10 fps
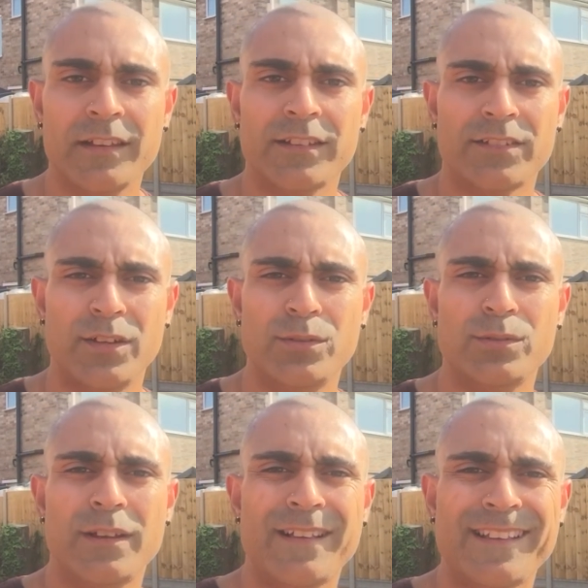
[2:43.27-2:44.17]
So
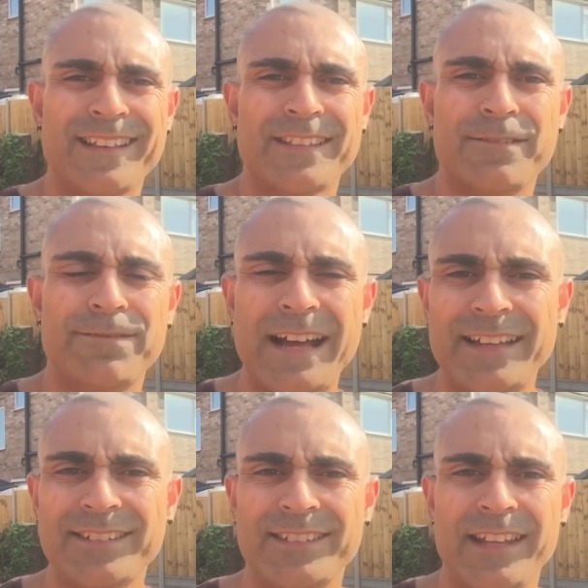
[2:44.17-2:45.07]
the
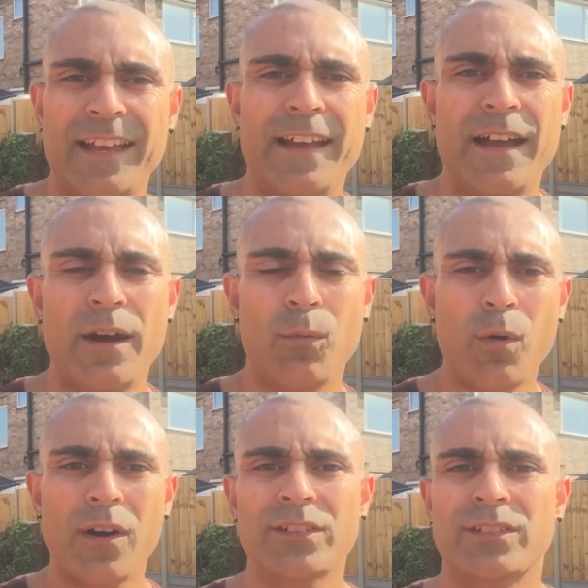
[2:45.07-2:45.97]
fast
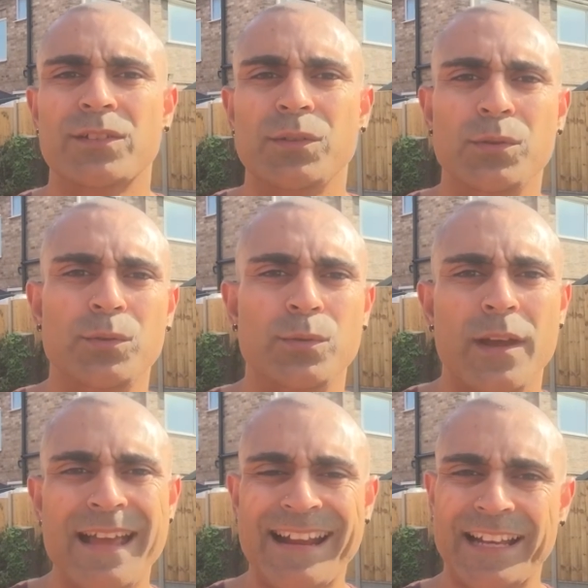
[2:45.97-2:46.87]
was to
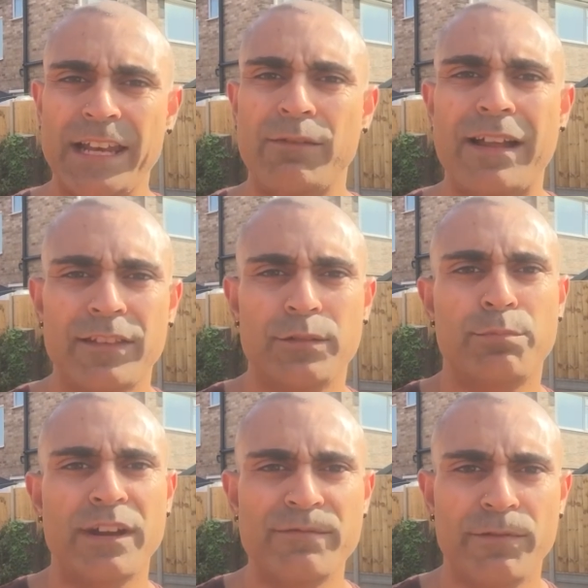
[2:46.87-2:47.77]
clear out this
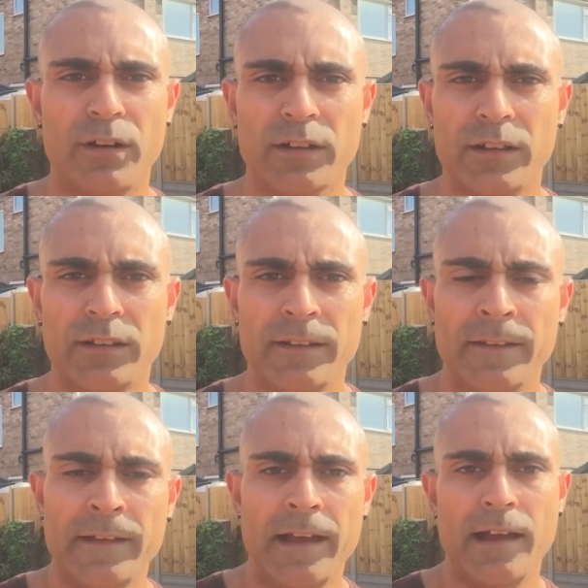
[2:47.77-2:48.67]
brain fog.
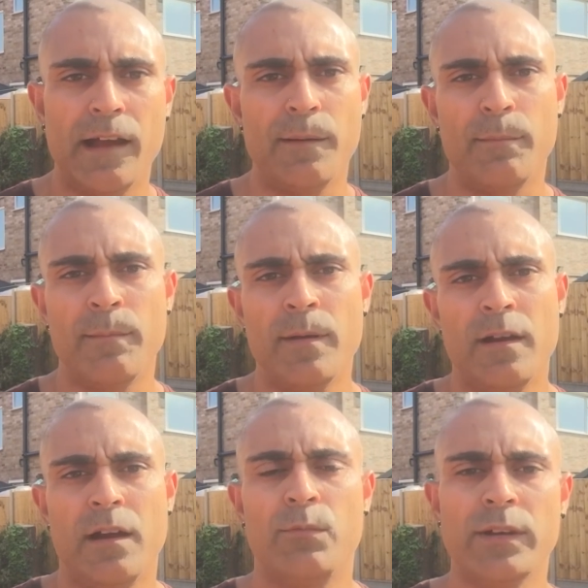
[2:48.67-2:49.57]

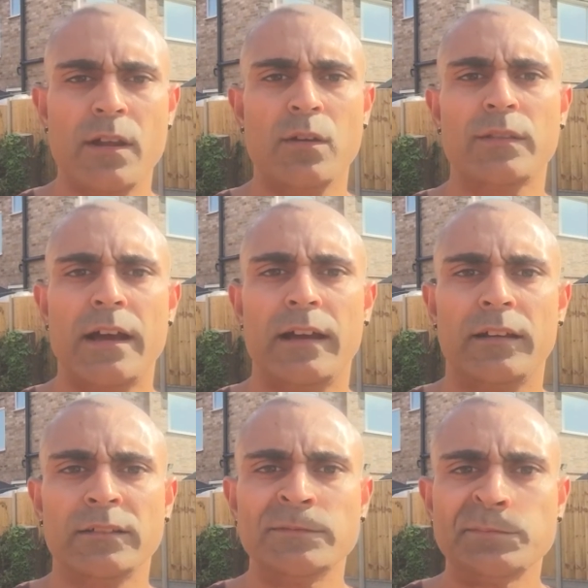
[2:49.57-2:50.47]
And we know that
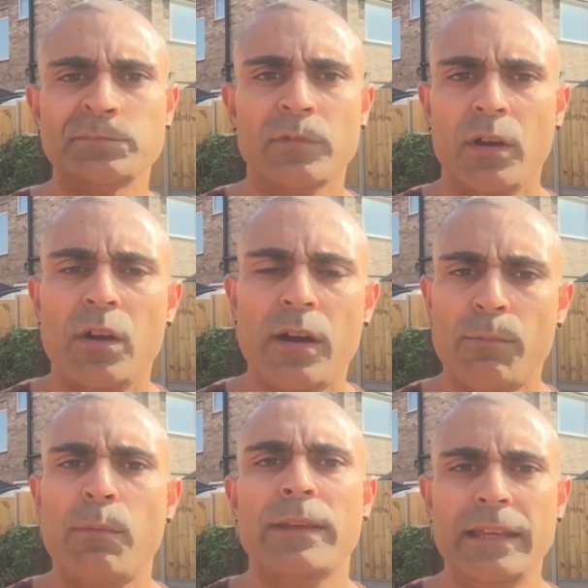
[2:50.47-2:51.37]

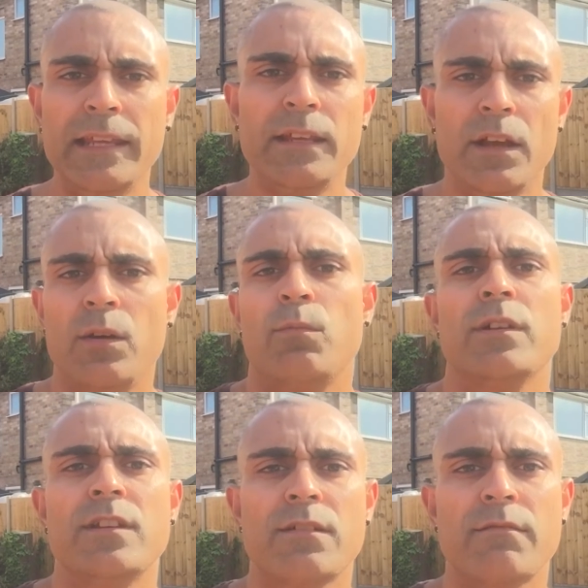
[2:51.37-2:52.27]
when we eat, we're
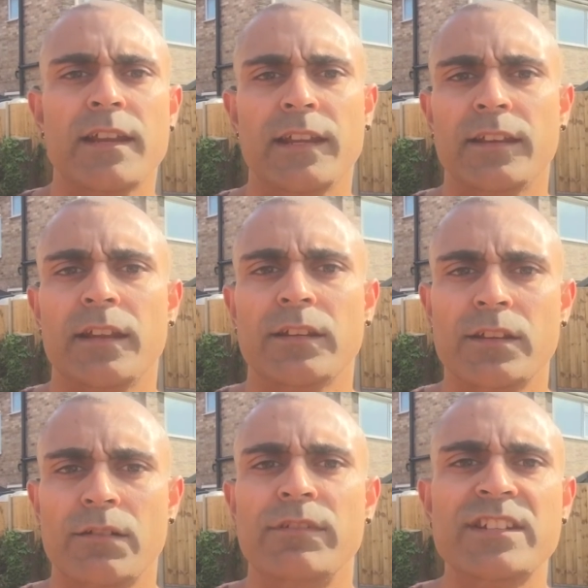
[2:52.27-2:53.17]

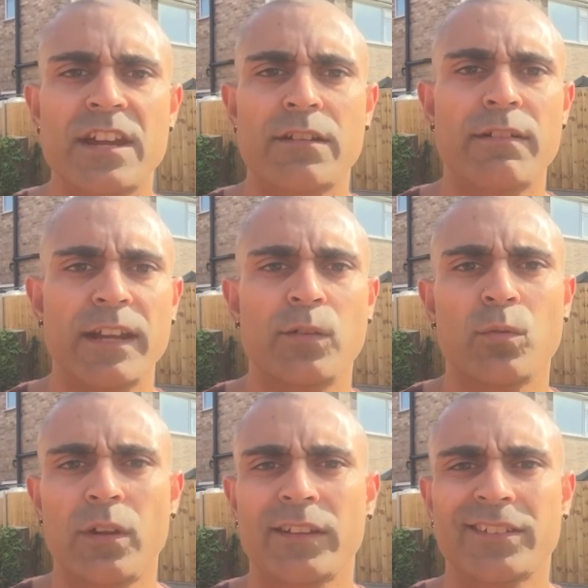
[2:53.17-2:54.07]
regenerating
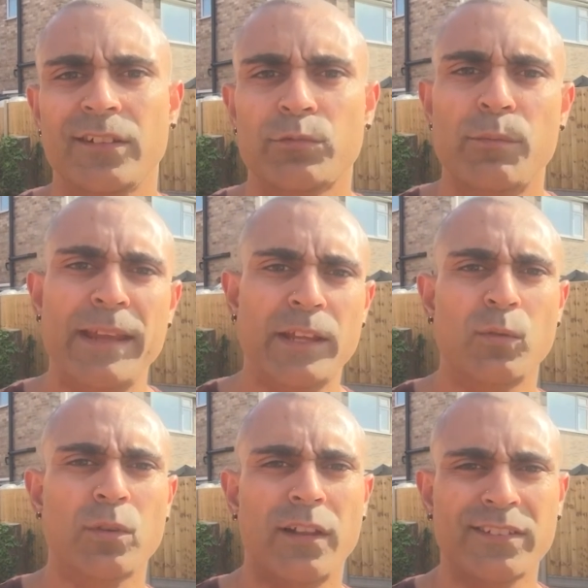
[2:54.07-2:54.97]
all our cells. We're making
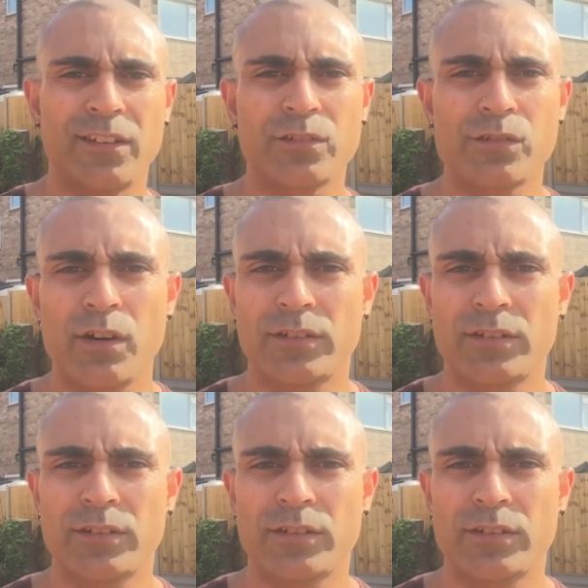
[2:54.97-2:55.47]
all our cells grow.